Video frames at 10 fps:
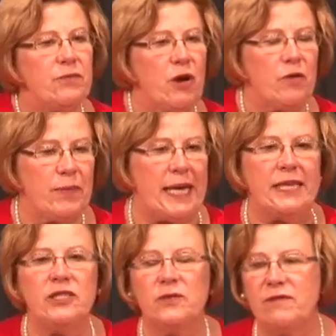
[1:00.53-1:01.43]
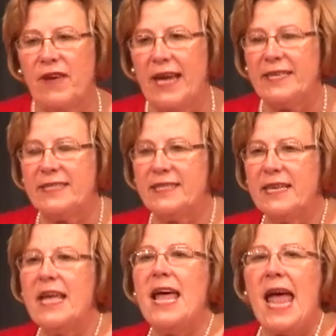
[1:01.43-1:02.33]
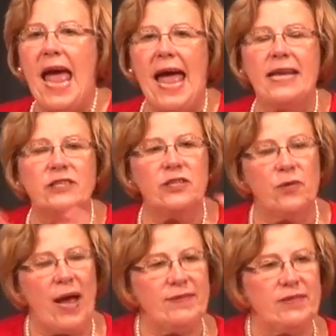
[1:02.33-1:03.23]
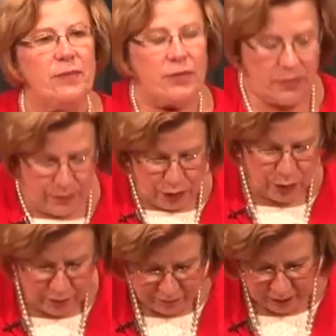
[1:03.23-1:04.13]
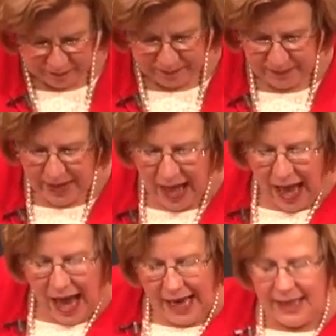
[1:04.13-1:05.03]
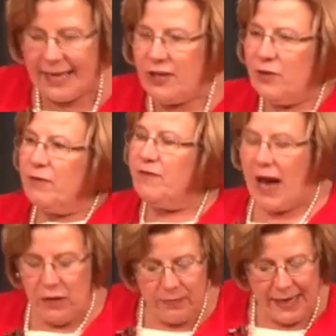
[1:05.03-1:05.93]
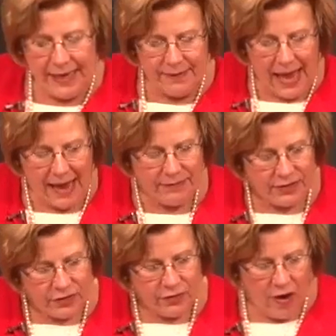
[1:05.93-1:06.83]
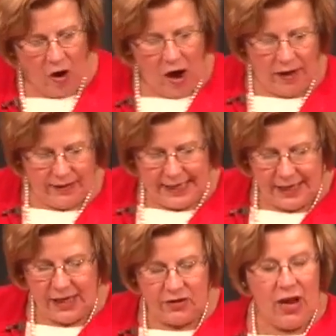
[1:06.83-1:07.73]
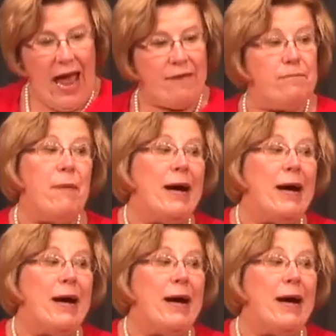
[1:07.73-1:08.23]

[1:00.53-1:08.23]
throw them into a vase, and you have something beautiful. I'd like you to follow me. After all, they didn't have